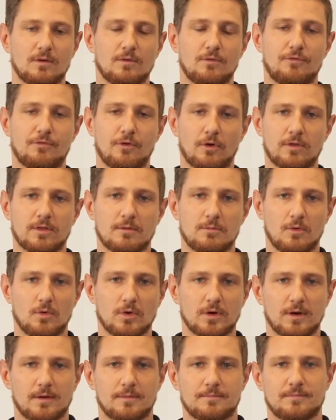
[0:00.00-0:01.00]

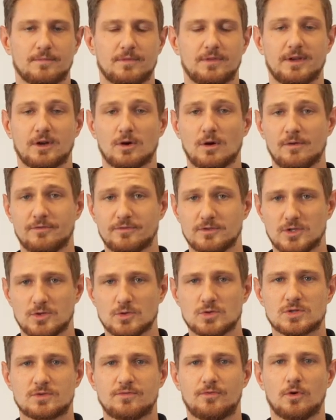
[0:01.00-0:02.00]
Furthermore, they are often
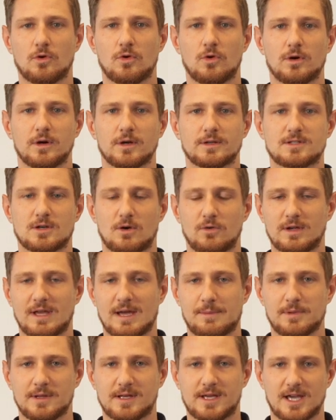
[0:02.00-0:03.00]
used for towing
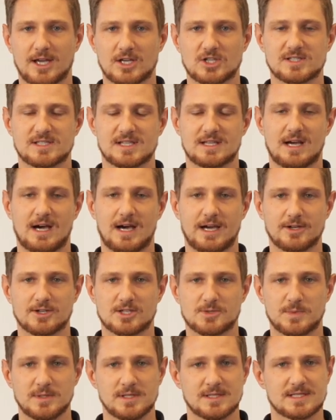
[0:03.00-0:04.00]
applications at higher
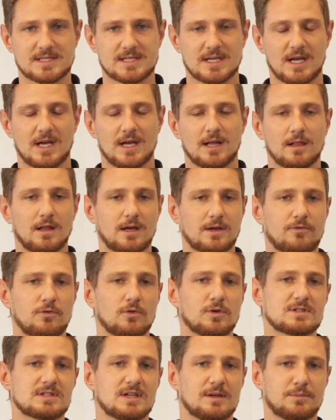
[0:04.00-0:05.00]
speeds, like
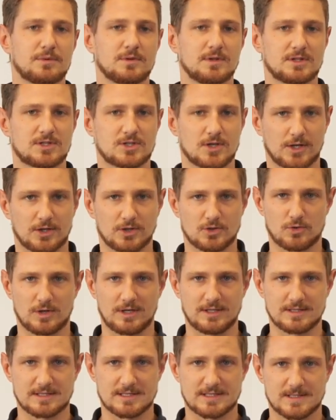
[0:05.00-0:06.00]
for example tugger
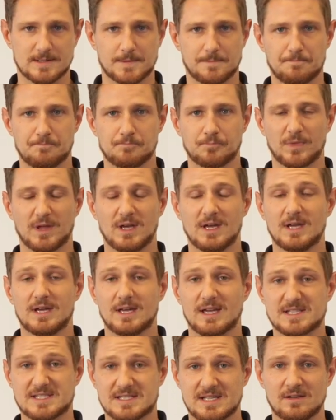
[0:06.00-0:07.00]
trains.
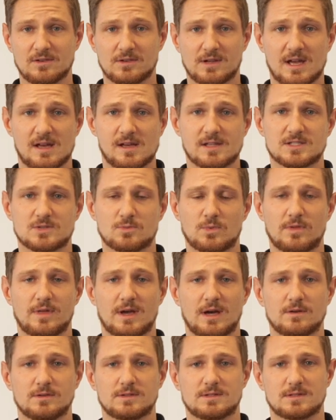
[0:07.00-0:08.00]
A standard caster
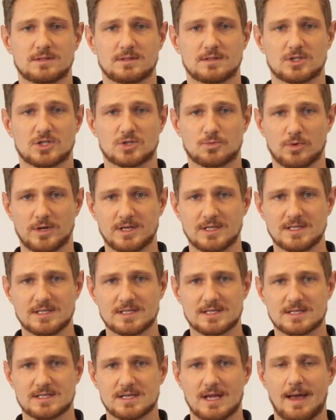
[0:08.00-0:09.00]
without
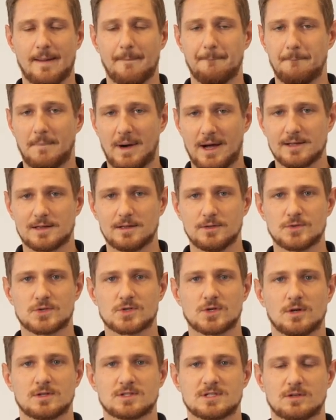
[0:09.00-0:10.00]
springs might lose
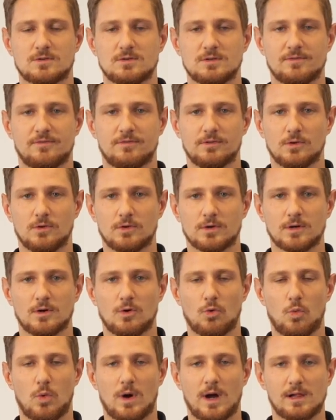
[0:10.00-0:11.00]
contact to the floor
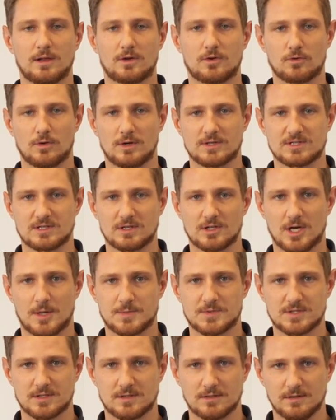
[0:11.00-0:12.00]
while crossing an
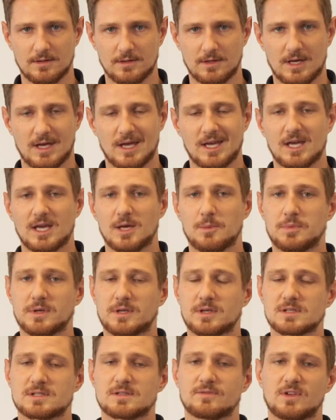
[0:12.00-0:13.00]
obstacle
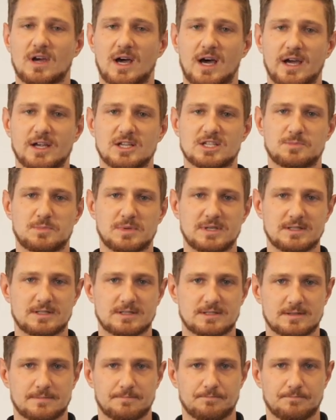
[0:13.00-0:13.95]
because of the high speed.